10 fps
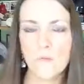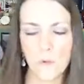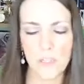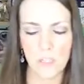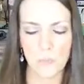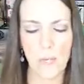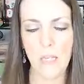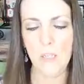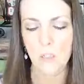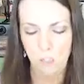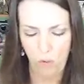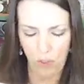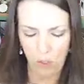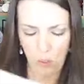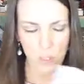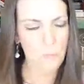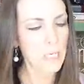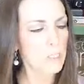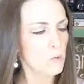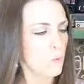for this page. So this is
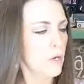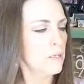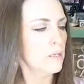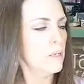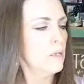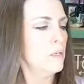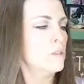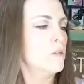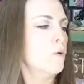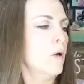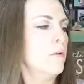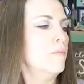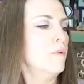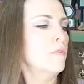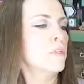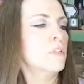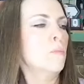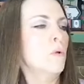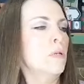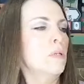page 1. So grateful for
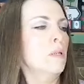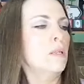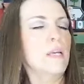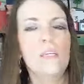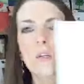someone like